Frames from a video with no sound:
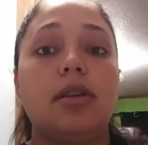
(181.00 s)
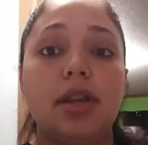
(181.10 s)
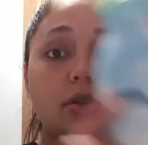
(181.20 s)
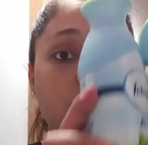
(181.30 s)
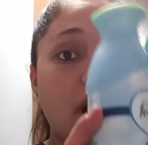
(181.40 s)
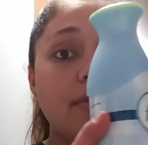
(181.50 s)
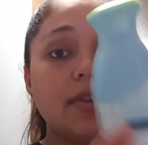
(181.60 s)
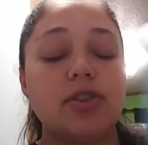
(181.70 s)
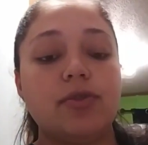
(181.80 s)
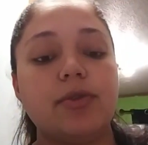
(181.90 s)
the 3 off
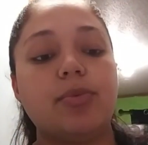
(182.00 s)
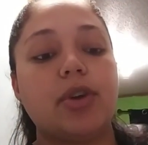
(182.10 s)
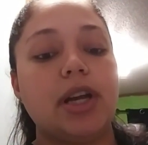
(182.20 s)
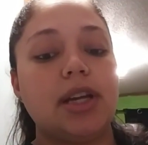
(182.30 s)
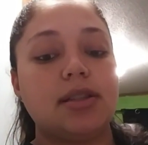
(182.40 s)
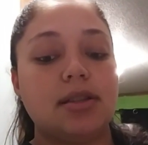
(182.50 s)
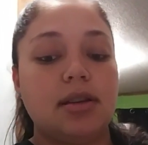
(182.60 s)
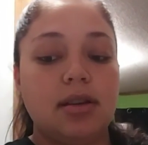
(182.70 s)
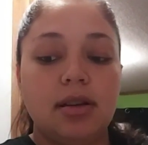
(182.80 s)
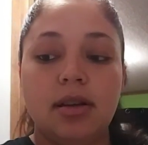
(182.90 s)
of 2 Febreze
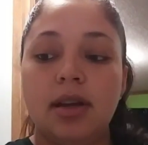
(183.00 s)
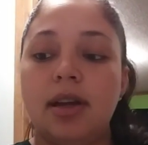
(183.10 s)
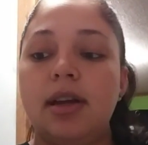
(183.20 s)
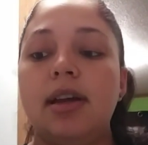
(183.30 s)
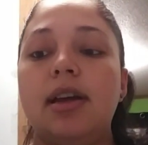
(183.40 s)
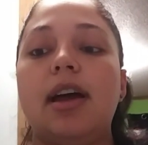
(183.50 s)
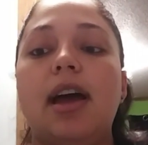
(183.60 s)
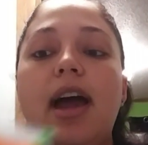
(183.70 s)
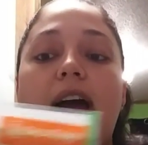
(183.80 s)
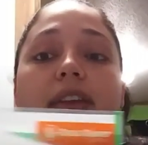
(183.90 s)

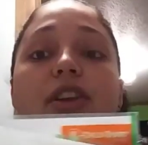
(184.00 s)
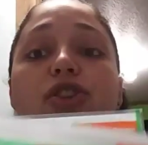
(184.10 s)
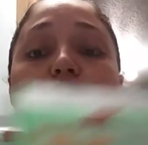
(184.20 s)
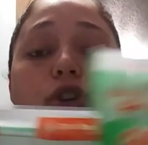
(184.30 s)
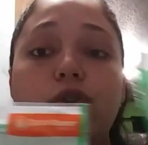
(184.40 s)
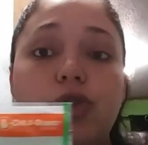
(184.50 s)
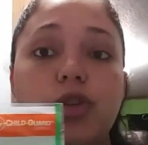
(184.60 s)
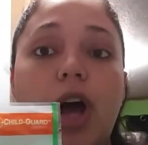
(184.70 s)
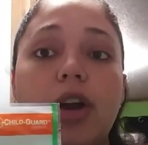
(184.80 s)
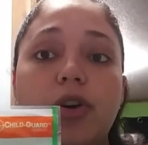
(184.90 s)
and the two
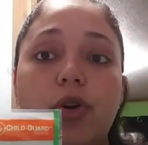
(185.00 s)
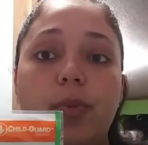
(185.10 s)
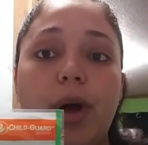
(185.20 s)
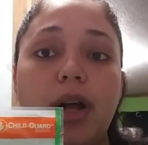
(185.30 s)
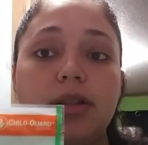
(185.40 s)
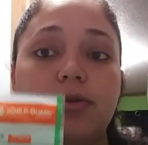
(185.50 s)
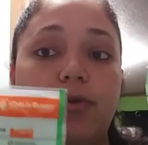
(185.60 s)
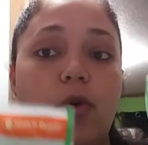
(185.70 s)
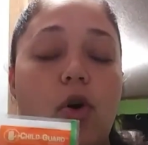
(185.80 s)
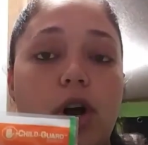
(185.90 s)
$2 coupons
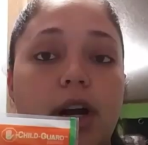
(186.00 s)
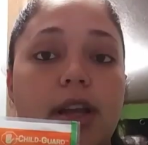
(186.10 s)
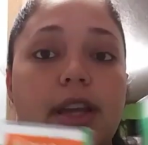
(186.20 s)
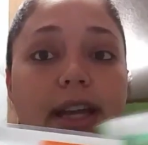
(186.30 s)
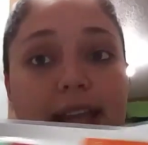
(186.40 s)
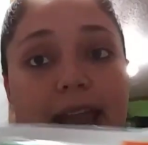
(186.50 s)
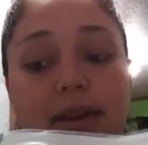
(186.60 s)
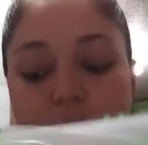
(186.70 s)
for the gain